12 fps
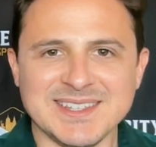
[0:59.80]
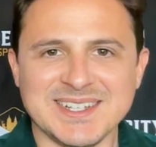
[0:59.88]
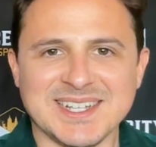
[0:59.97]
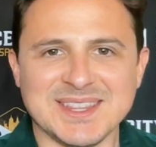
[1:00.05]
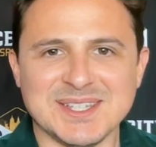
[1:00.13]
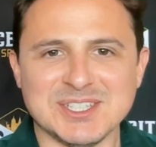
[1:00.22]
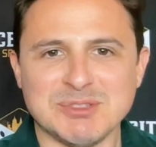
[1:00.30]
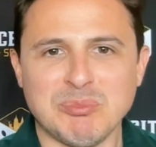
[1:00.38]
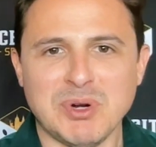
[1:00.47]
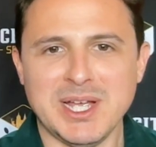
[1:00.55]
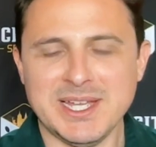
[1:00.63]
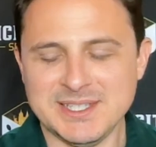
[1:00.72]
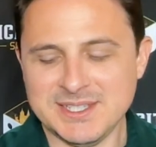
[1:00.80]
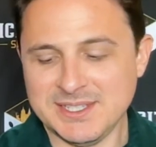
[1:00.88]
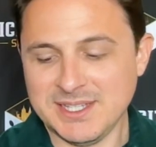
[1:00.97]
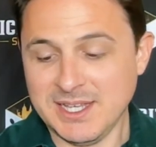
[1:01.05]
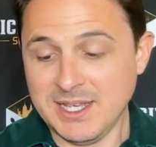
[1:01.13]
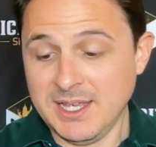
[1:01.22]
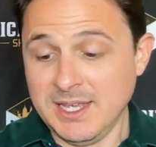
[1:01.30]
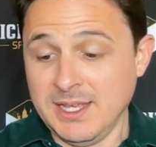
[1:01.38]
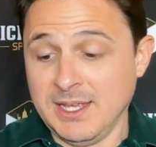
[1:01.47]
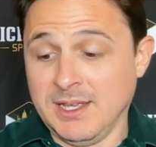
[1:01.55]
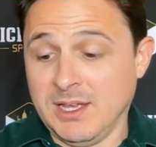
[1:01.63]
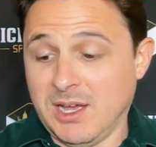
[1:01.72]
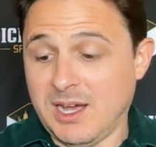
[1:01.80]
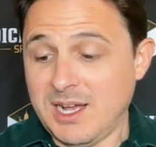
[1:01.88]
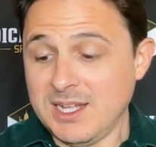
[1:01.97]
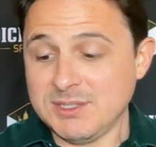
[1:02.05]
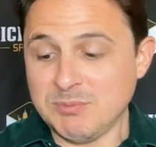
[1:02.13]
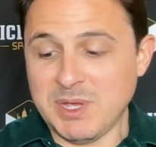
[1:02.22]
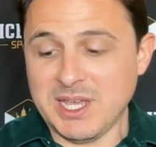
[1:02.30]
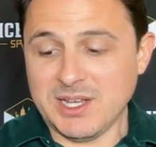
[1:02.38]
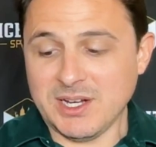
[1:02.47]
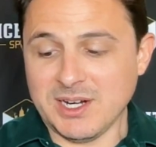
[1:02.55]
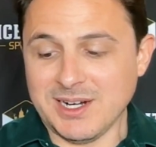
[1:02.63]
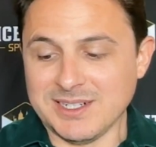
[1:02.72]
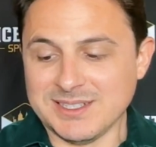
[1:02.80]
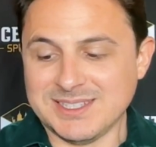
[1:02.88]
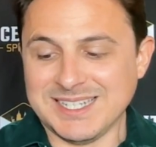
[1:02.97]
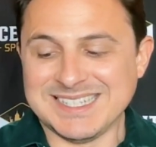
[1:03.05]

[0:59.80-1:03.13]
a look at the spreads. Odds makers,